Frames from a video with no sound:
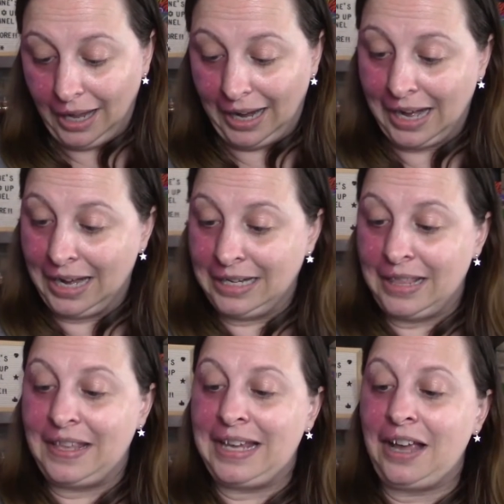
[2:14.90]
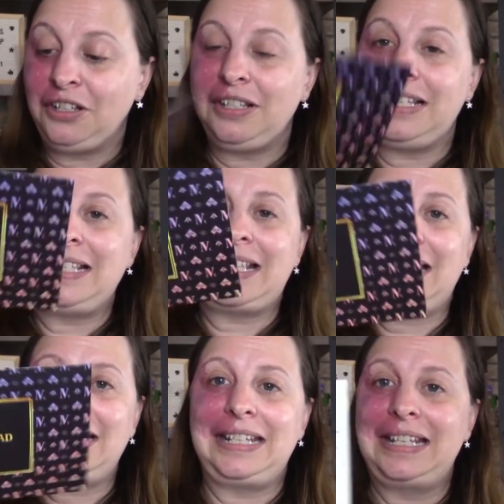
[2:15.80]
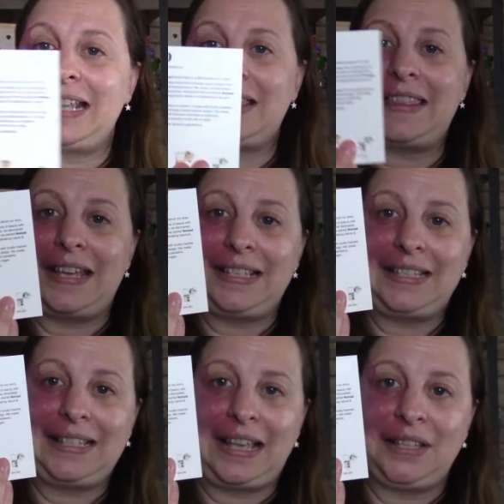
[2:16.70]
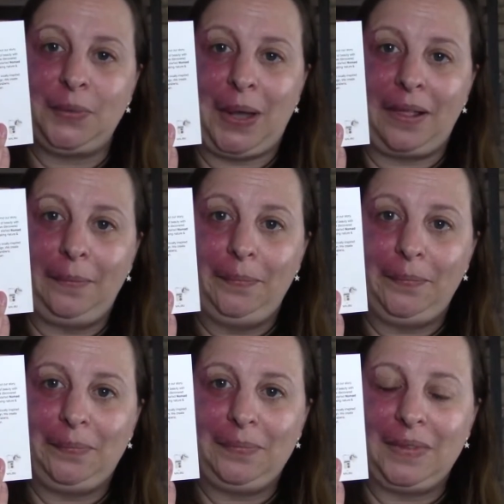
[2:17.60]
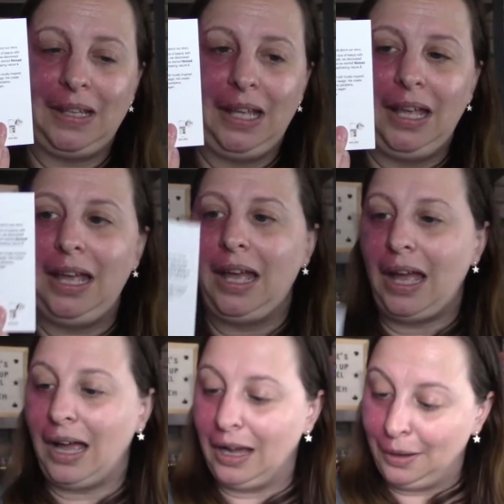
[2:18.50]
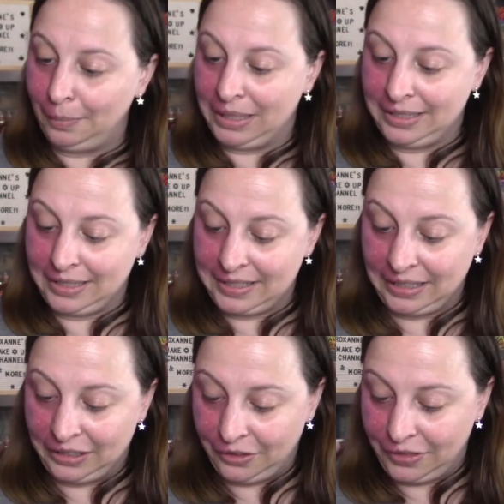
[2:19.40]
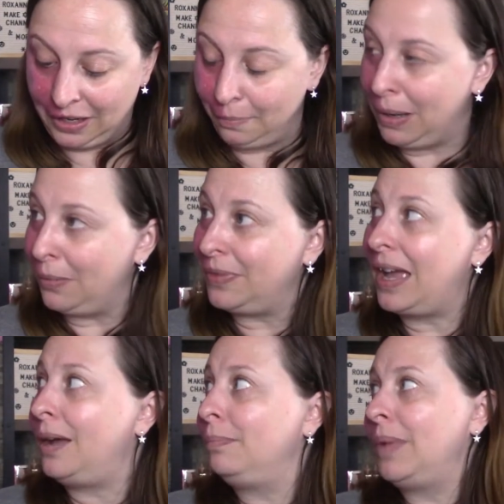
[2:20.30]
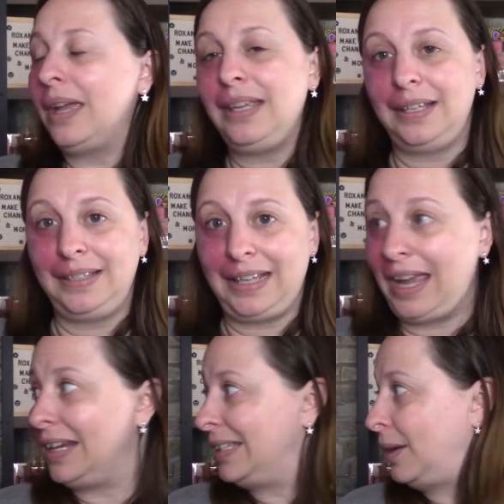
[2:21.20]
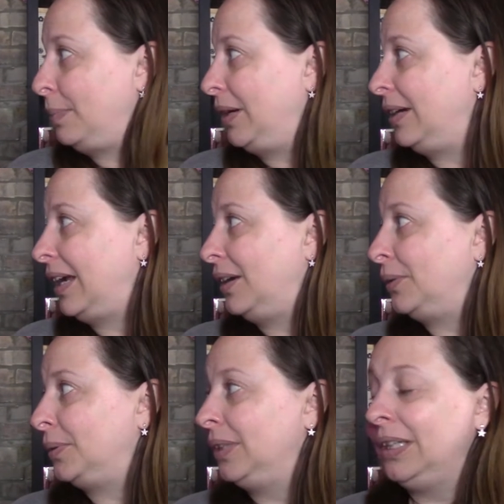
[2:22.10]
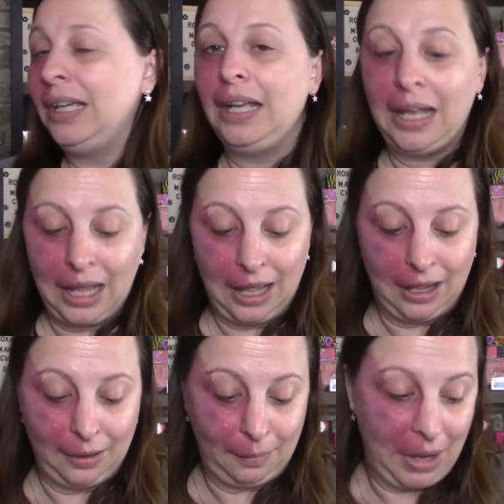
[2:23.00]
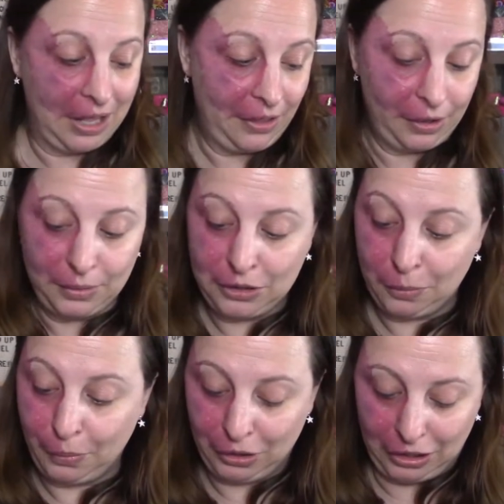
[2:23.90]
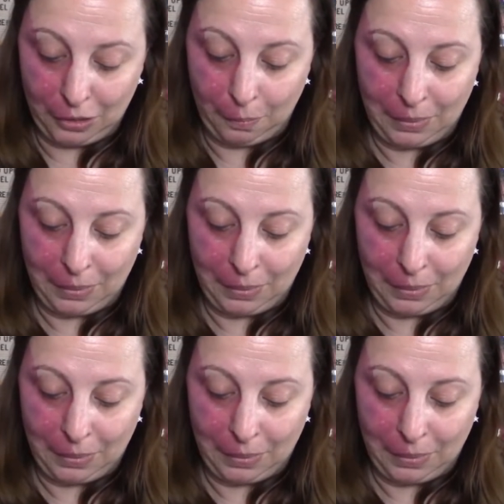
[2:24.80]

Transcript: And they actually sent this as well. Um, it says a little thing about them. Yes, the cat is up here now. Um, I thought it was super cute.